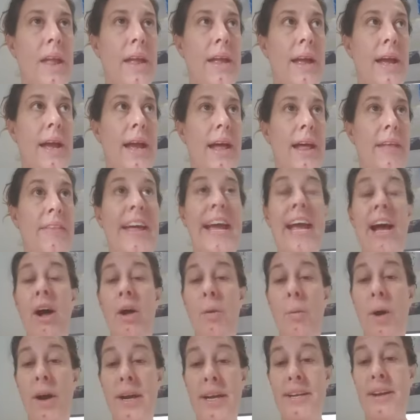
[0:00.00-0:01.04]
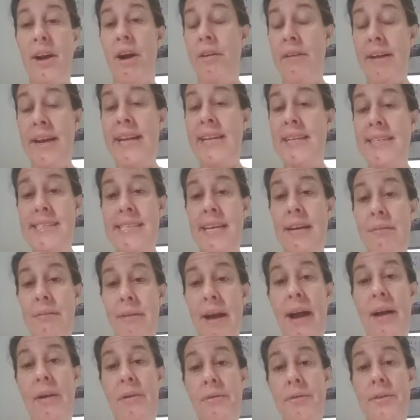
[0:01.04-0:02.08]
They all wanted Ariane to sit
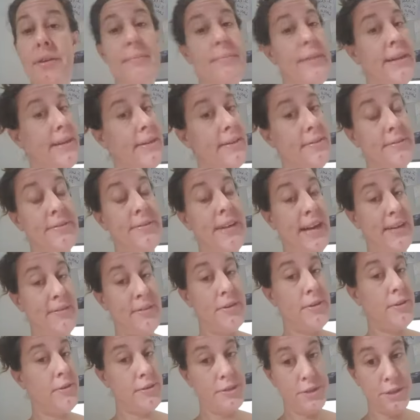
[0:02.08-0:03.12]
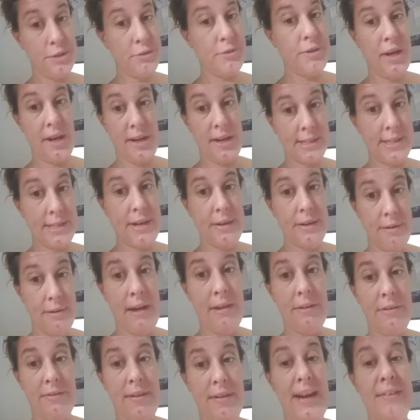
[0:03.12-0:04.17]
around. I'm like, 5-year-olds do not sit around.
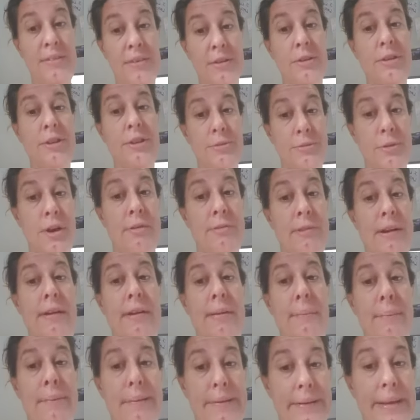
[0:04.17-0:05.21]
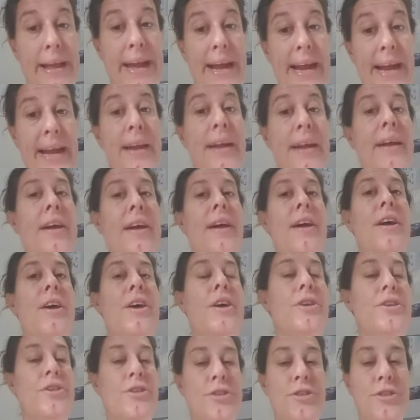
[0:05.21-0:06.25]
5-year-olds run around and play.
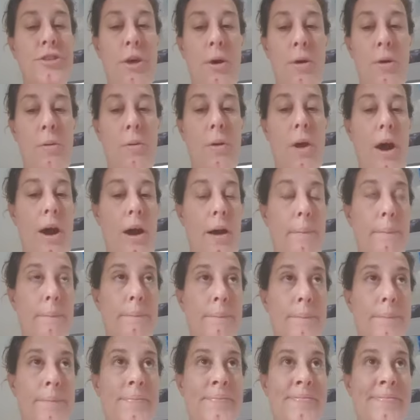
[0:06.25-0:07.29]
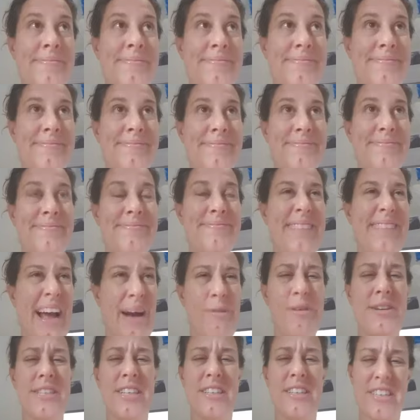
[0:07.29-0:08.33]
So that was
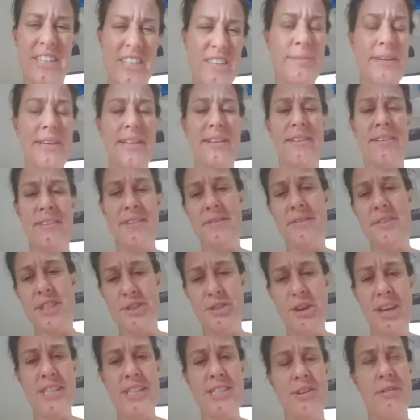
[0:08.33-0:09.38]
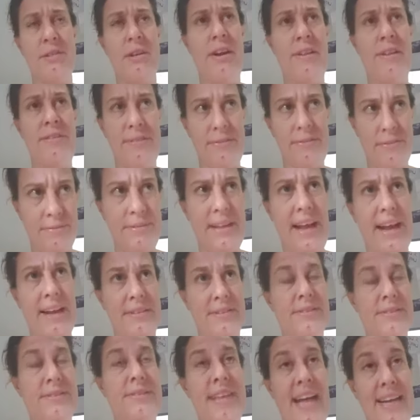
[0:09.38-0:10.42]
a little bit of the stressor on
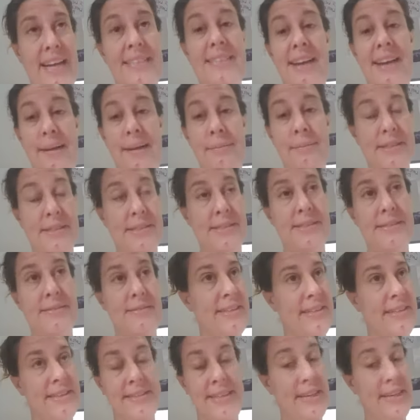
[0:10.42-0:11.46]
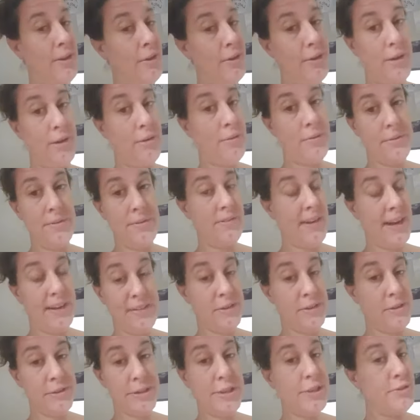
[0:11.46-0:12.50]
that time, because it's like, hello,
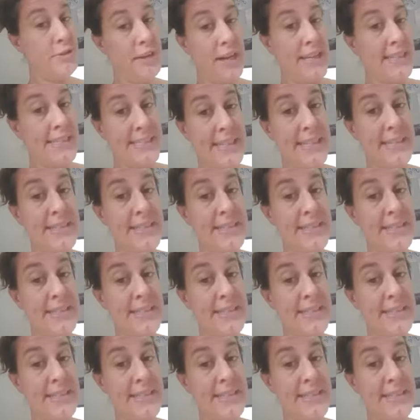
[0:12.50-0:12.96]
5-year-olds do not sit.